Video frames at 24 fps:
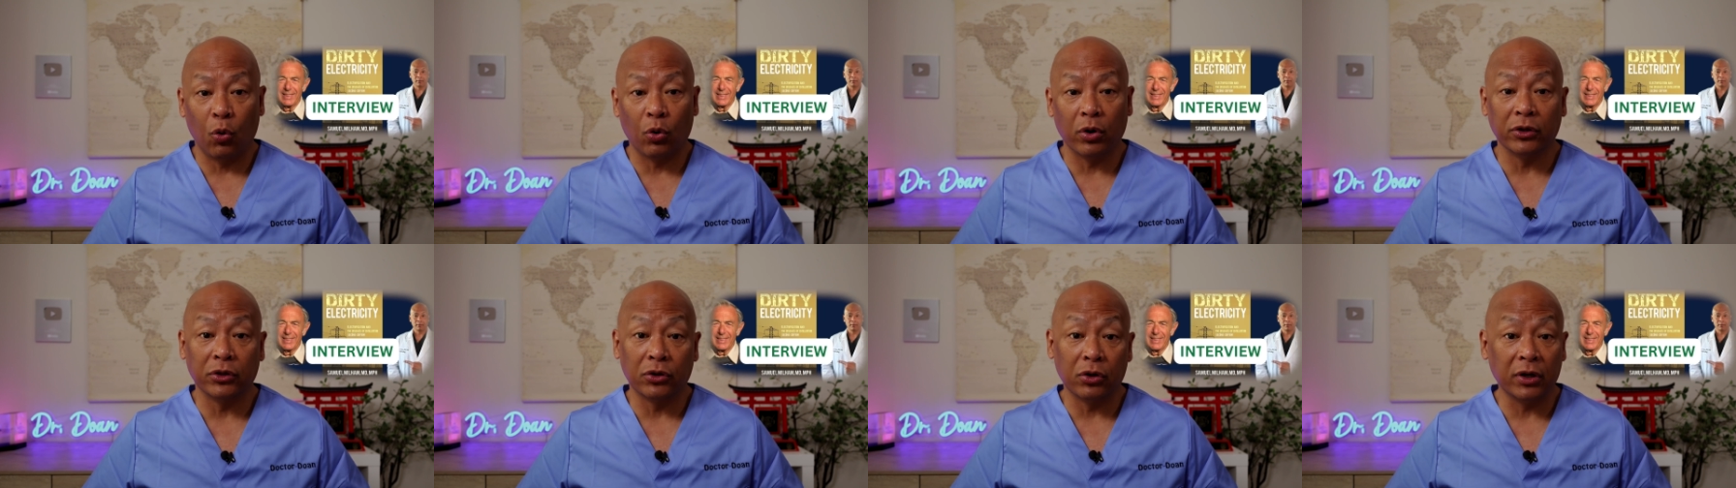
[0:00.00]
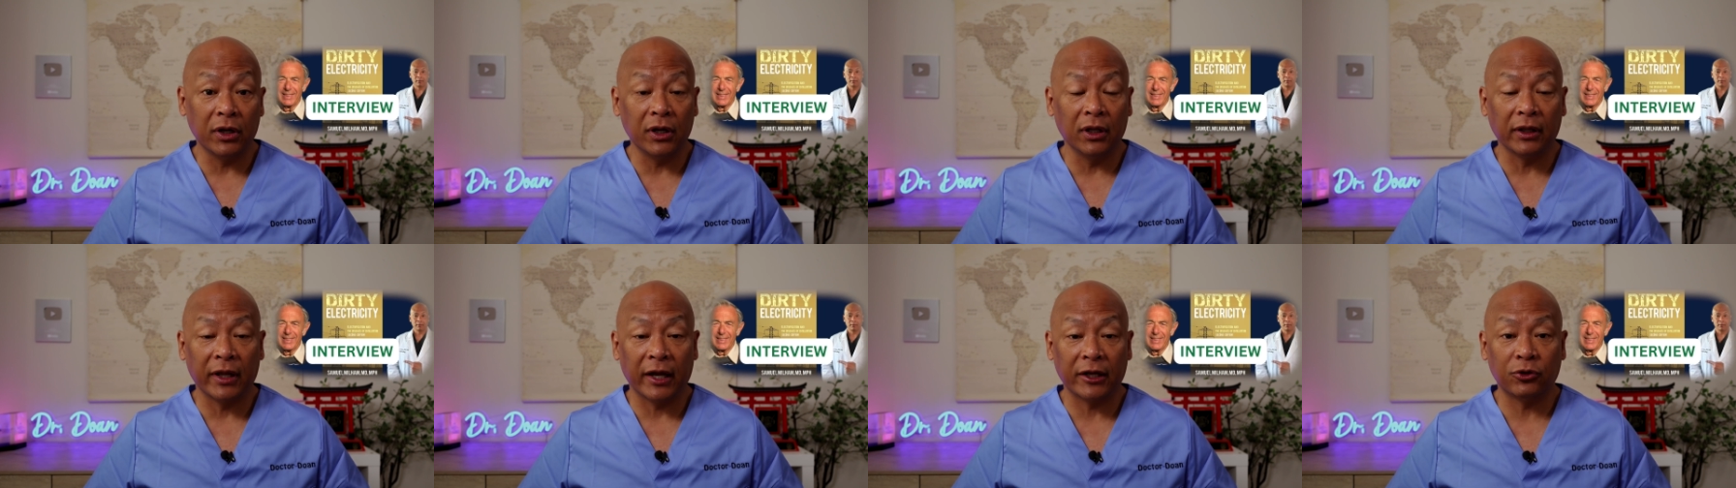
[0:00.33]
or
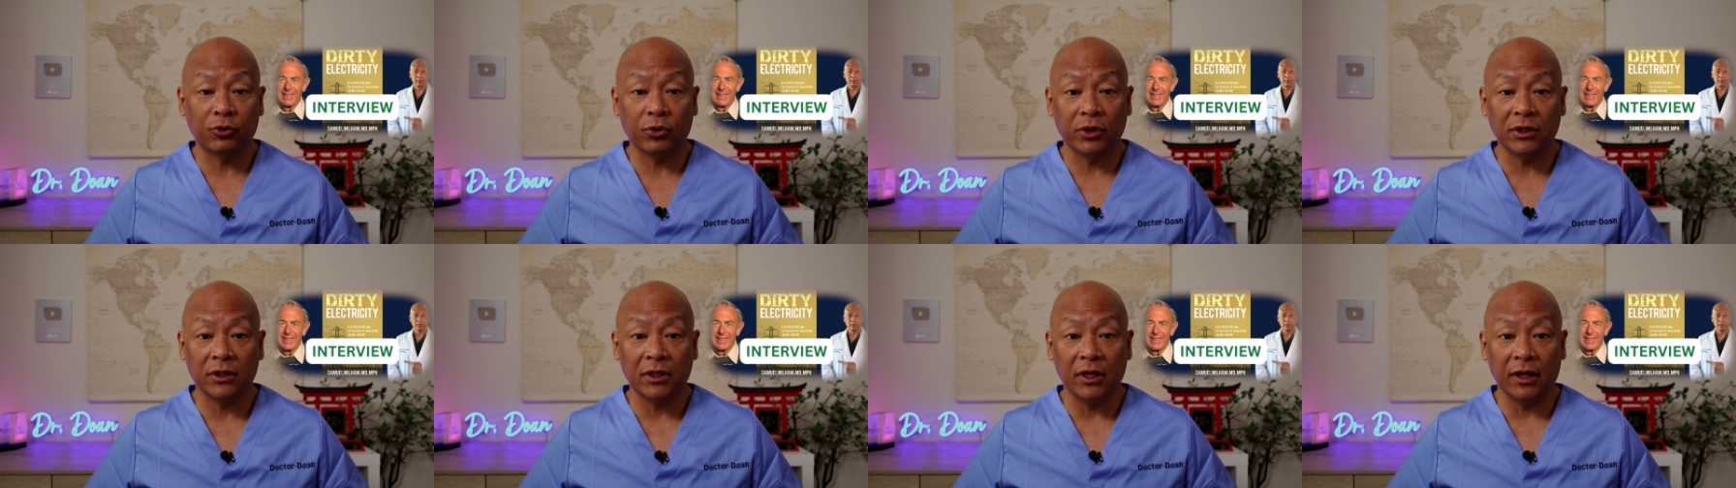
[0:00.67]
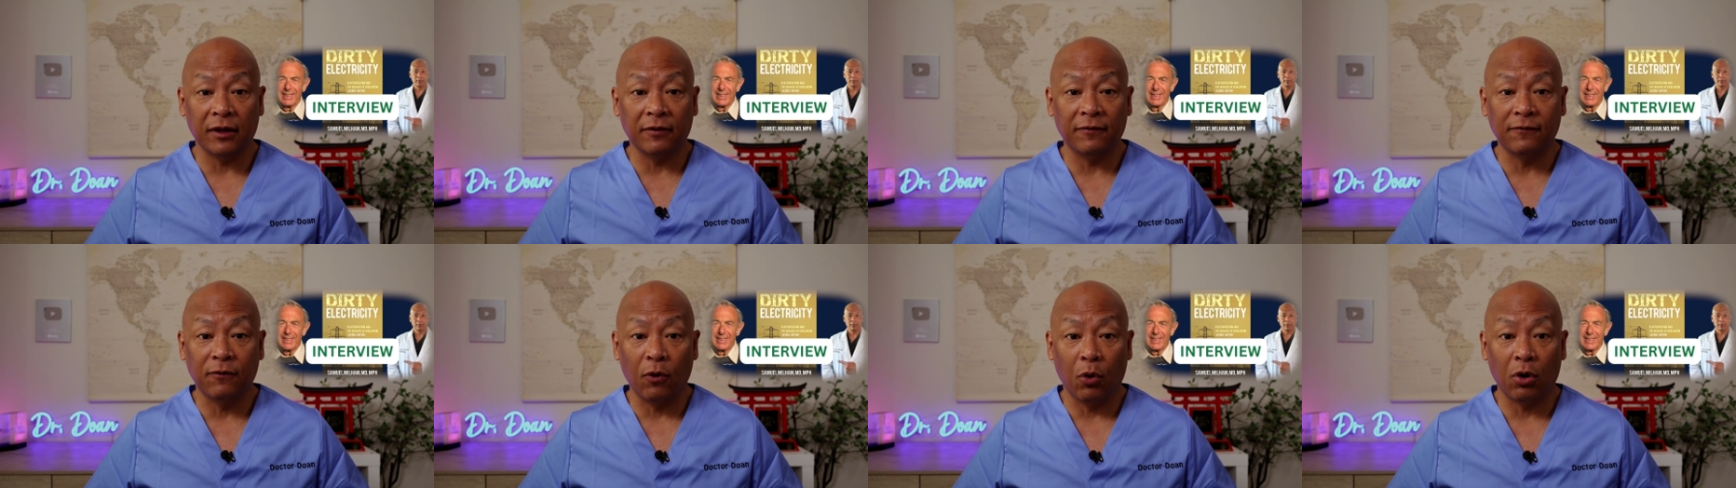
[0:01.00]
dirty
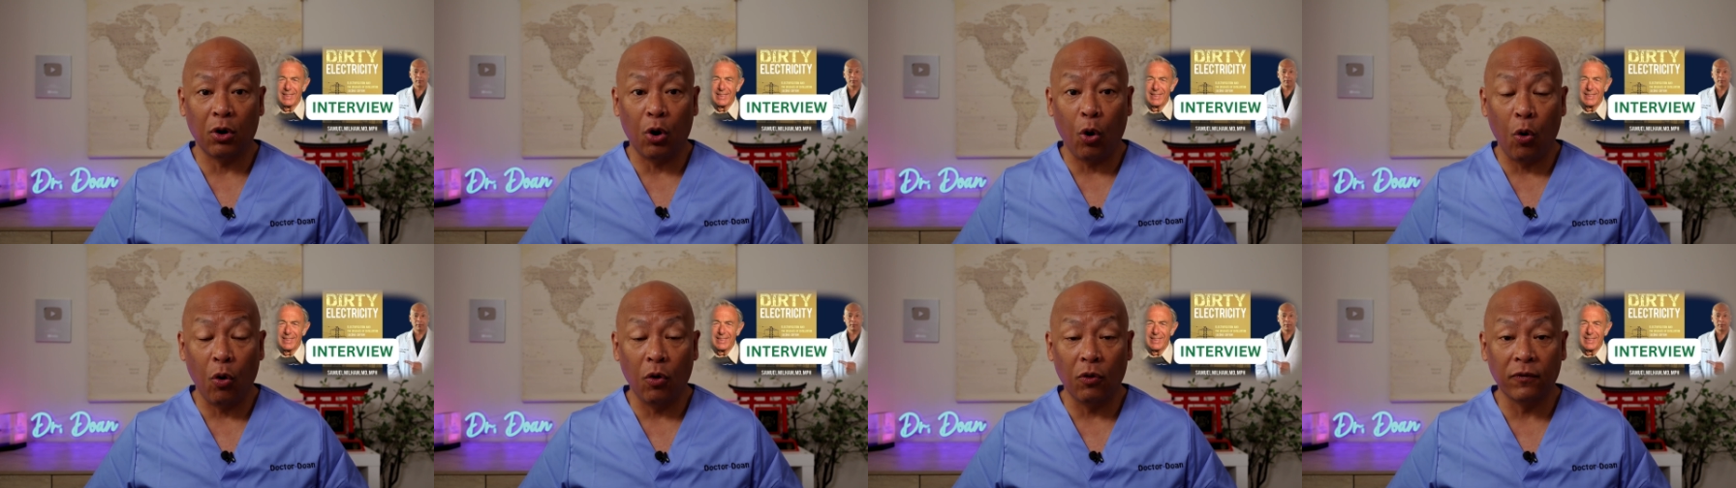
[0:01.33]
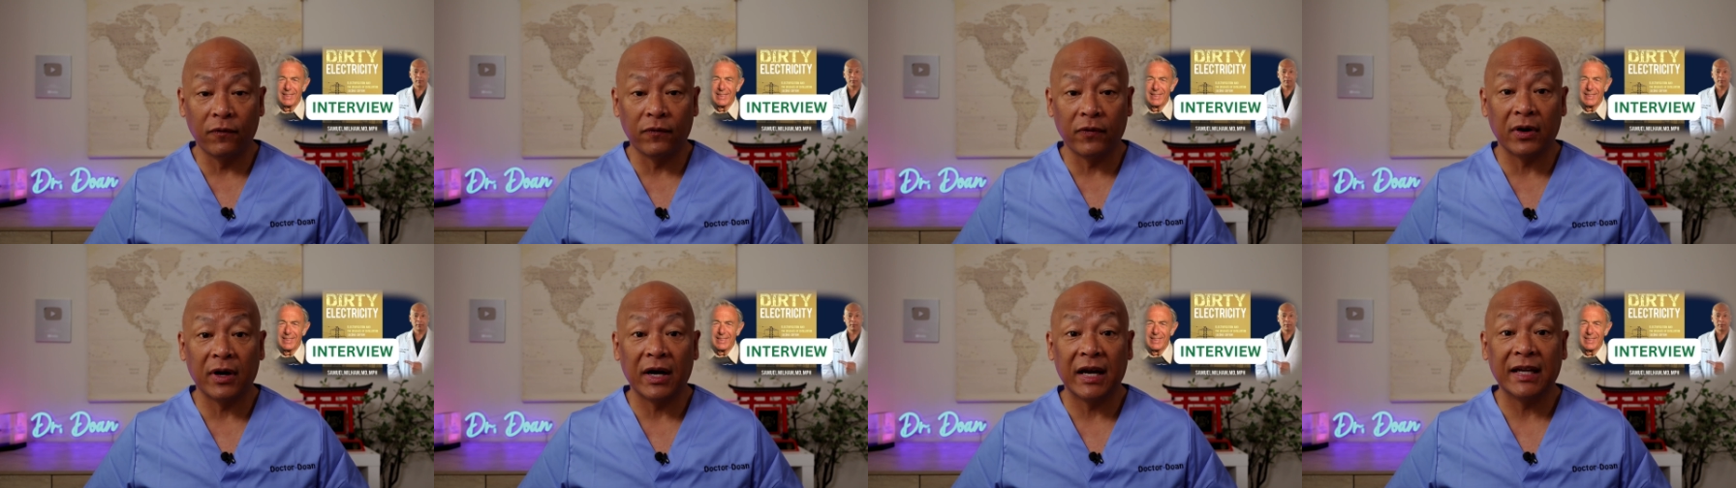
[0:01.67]
electricity for
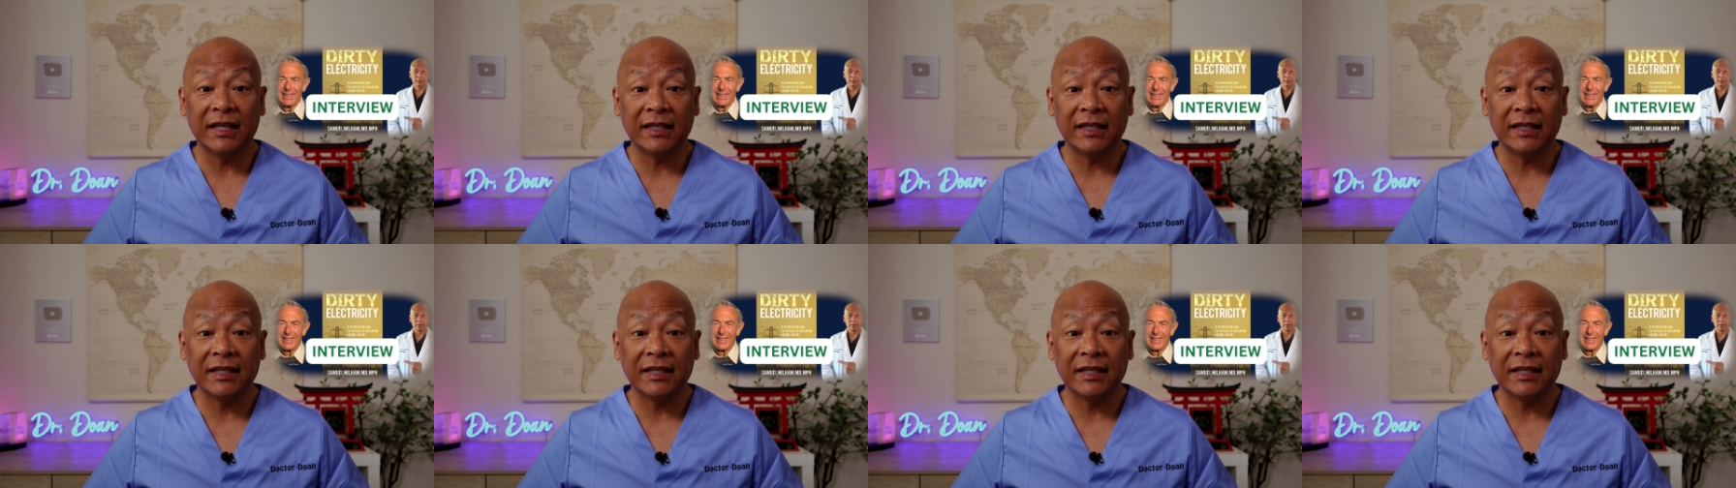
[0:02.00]
over